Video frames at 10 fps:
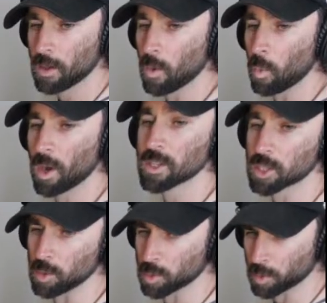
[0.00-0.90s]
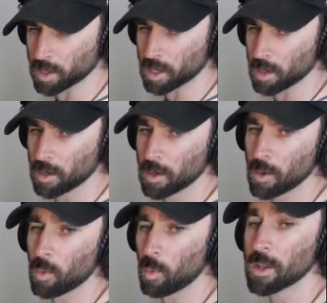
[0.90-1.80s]
1, 2, 3,
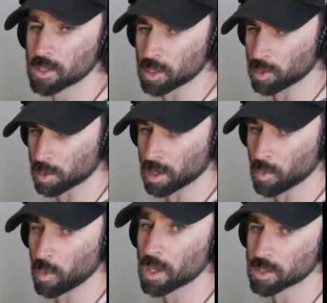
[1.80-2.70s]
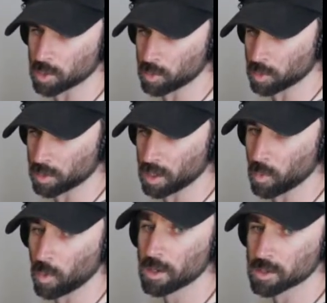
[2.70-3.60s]
1, 2, 3, 1, 2, 3,
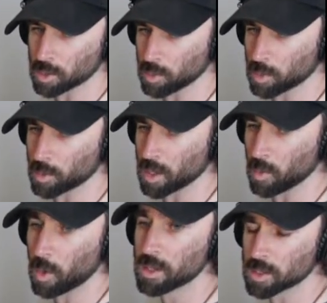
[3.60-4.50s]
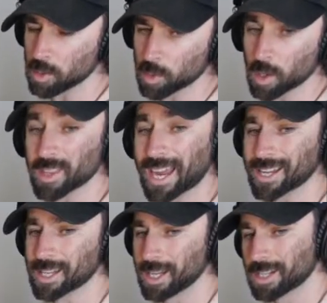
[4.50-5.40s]
1, 2, 3, 1, 2, 3. That
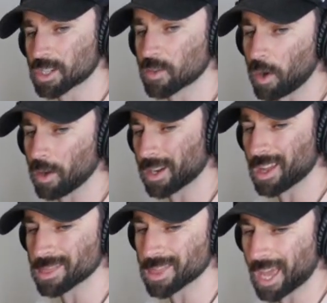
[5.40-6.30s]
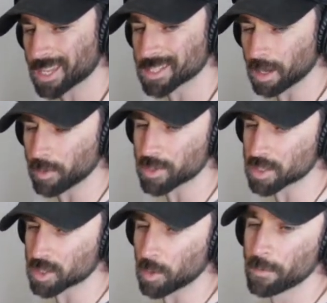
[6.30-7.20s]
kick just falling on that subdivision. So.